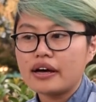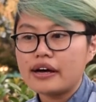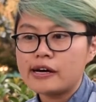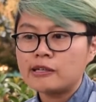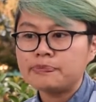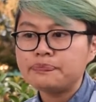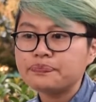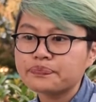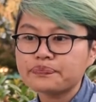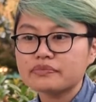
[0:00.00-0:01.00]

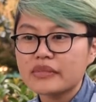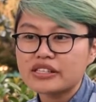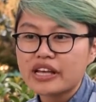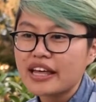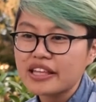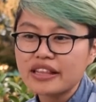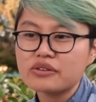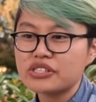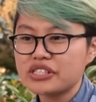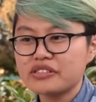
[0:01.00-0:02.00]
And I think
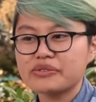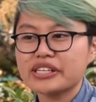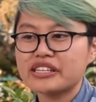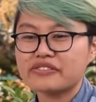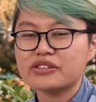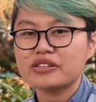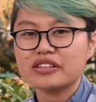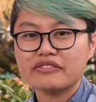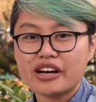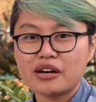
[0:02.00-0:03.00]
that was just a really
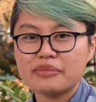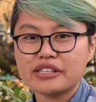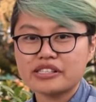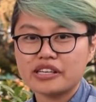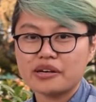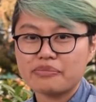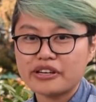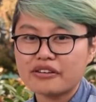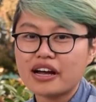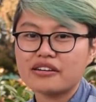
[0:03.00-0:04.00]
difficult environment to
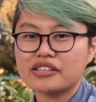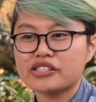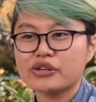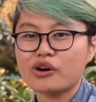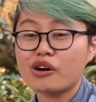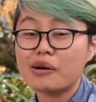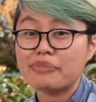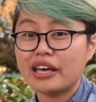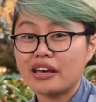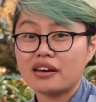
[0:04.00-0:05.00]
be around and to grow
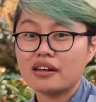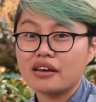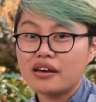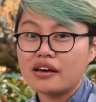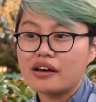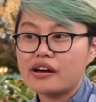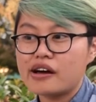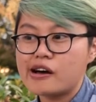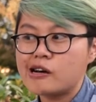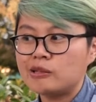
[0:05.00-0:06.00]
up in.
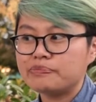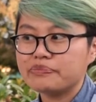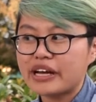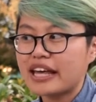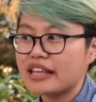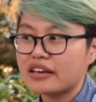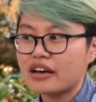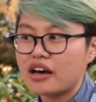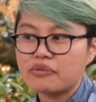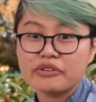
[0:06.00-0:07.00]
But I
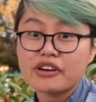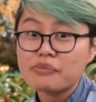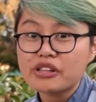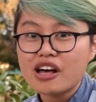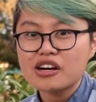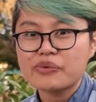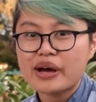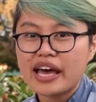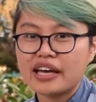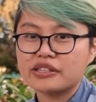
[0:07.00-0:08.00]
think we've come a long
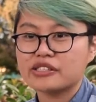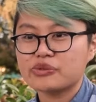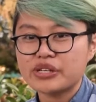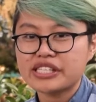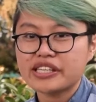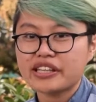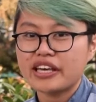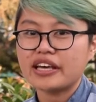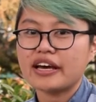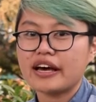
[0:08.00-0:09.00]
way. Just
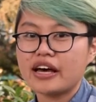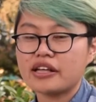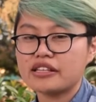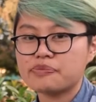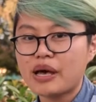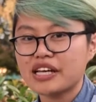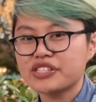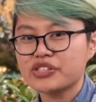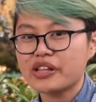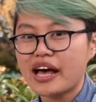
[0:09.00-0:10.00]
recently, this
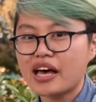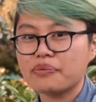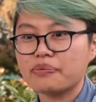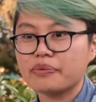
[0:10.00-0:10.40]
past July,